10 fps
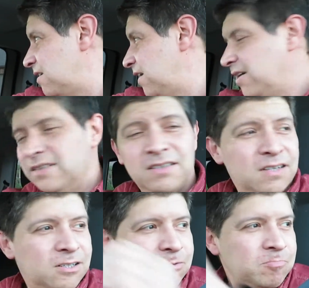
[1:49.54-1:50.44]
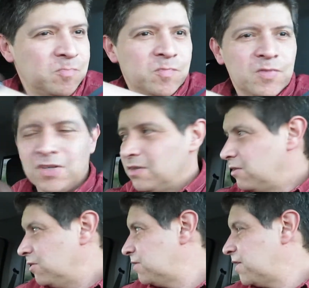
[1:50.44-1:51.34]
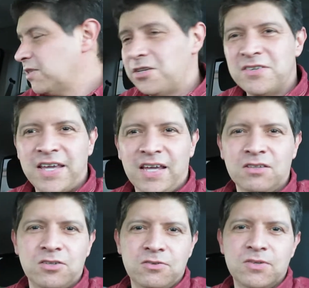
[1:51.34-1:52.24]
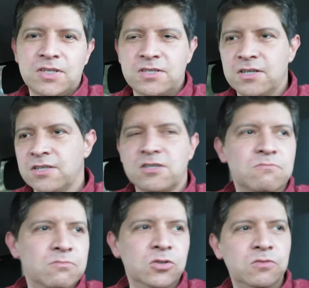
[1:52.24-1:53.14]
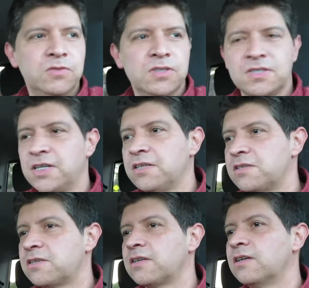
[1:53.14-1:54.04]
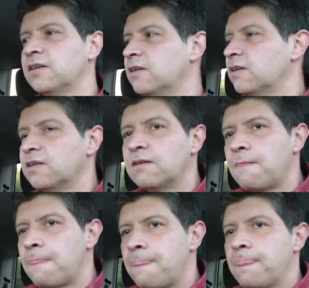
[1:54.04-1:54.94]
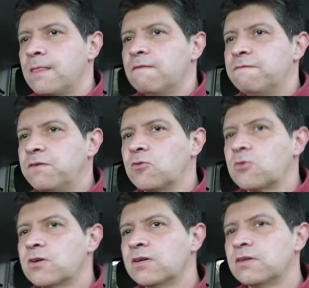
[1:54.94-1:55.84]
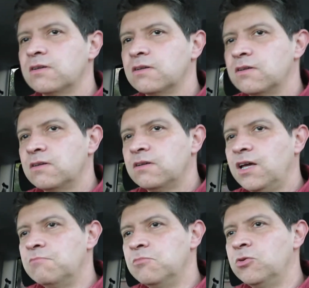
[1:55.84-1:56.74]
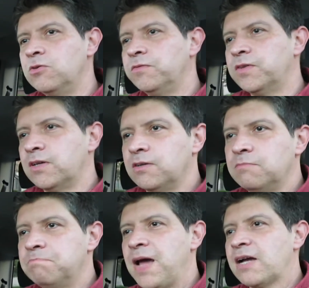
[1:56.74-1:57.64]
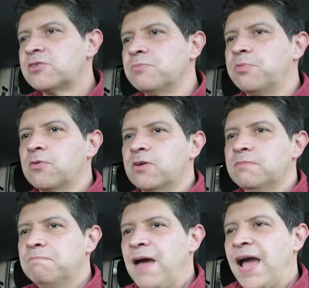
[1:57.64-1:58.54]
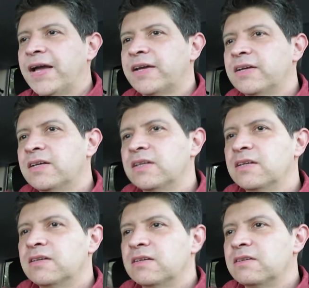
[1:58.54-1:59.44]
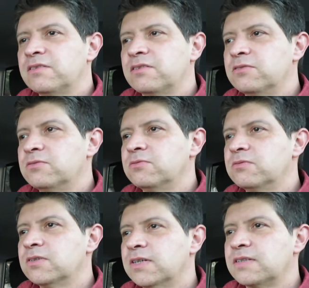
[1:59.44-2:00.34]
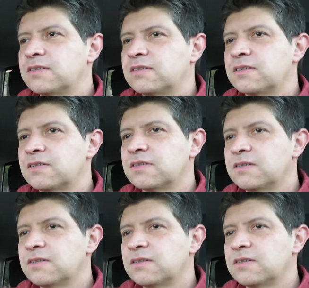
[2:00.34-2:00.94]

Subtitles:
And the only thing that you can do is just move the seats forward and move the back support back. So it's